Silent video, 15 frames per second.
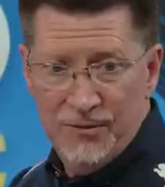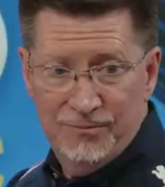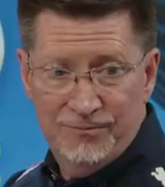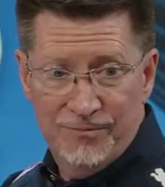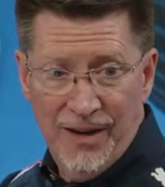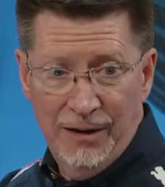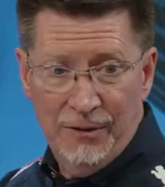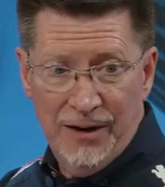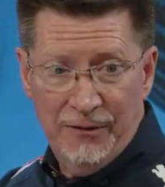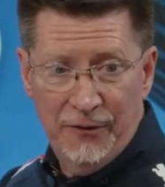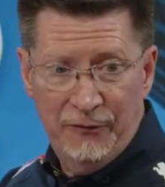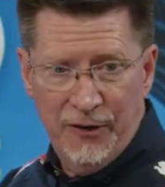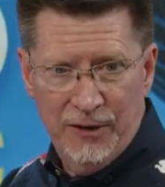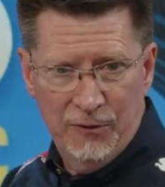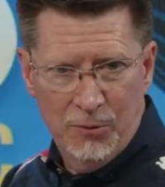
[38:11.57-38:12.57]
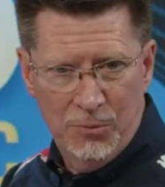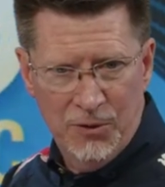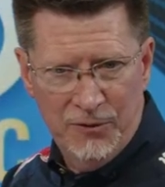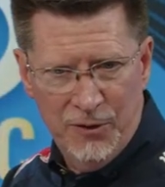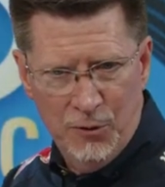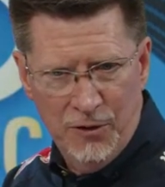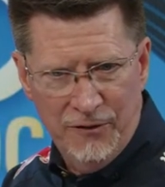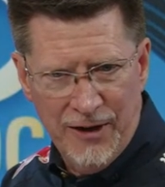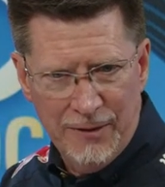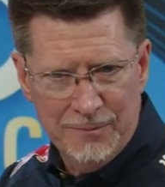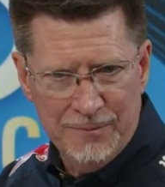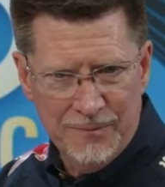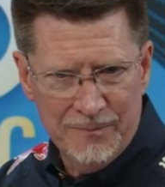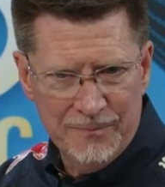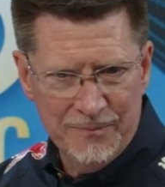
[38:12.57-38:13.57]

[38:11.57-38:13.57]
would have a favorable view of it.